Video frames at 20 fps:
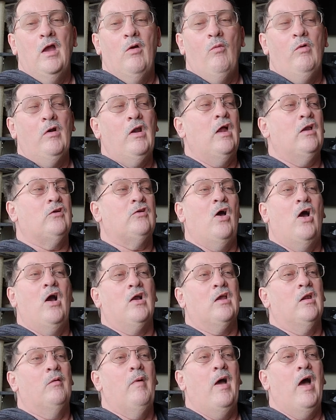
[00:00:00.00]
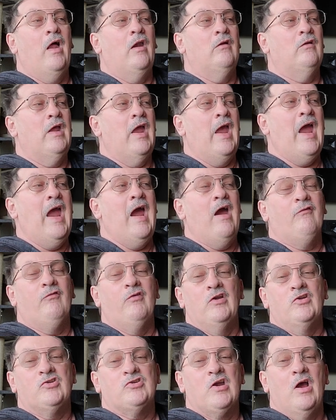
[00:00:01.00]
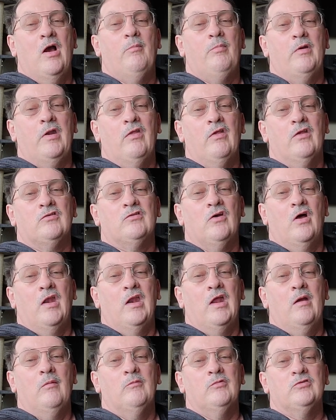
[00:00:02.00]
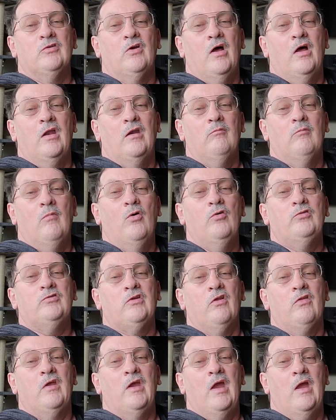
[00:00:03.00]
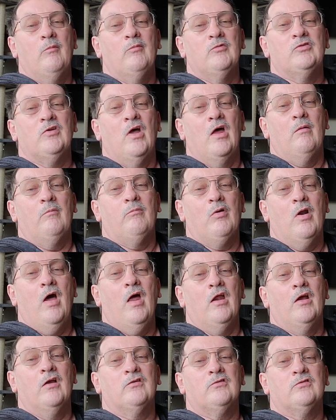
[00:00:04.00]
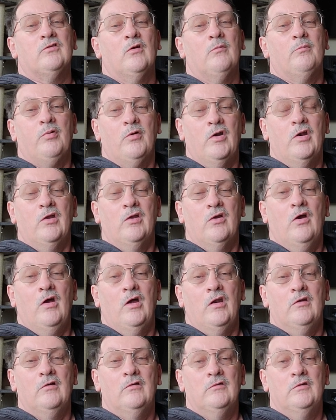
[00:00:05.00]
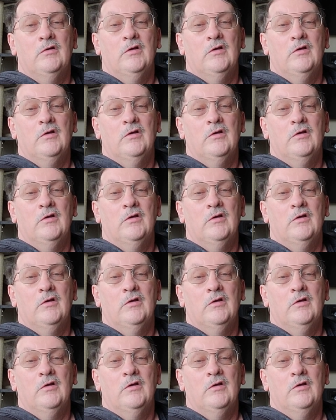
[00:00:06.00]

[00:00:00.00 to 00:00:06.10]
We're not talking about the average company that's on Amazon. Most of the Amazon products are pretty good.